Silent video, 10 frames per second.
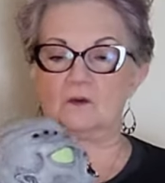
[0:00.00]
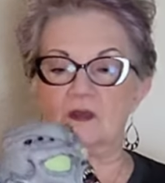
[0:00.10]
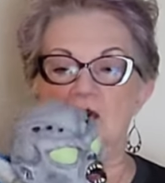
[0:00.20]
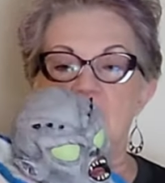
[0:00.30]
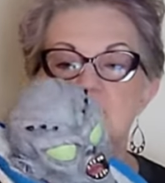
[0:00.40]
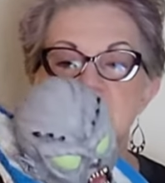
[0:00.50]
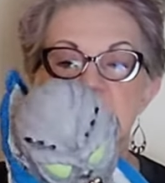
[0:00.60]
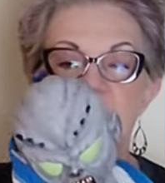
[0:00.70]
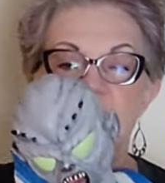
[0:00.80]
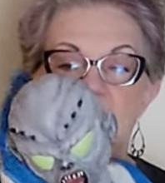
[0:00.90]
Oh yeah, he's
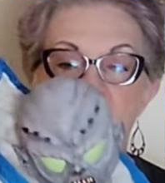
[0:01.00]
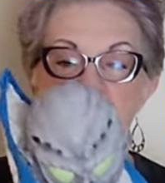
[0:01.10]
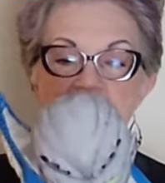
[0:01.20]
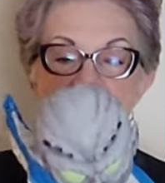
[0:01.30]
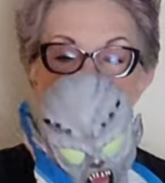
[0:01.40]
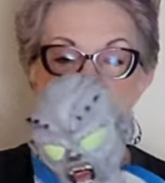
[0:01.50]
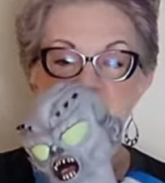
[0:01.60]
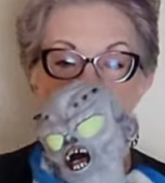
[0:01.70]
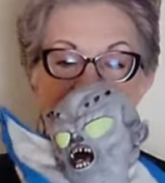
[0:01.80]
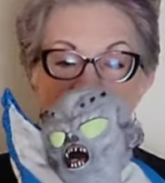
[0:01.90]
definitely a
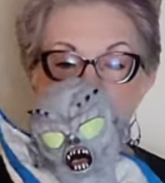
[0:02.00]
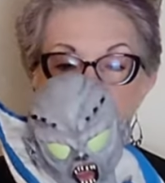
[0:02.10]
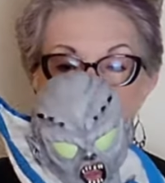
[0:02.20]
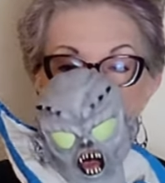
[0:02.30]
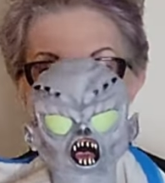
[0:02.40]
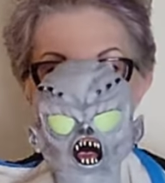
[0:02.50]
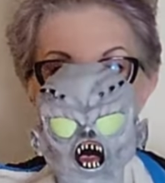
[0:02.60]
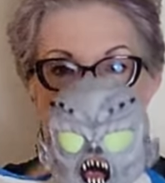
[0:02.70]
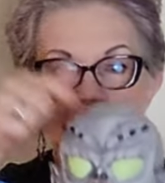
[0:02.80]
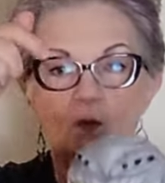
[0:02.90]
space alien. He's
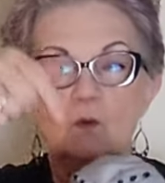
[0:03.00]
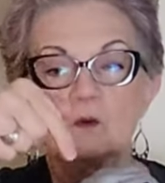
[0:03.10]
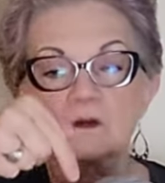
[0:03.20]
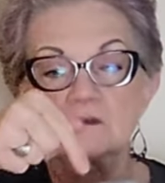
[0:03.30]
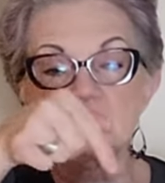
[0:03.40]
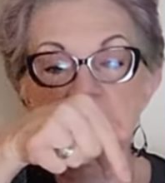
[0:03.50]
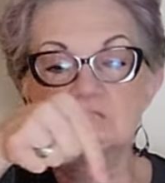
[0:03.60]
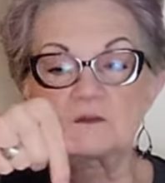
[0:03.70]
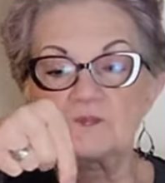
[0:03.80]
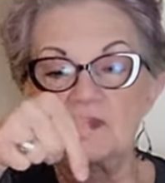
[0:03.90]
got
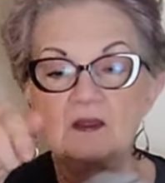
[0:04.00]
horns up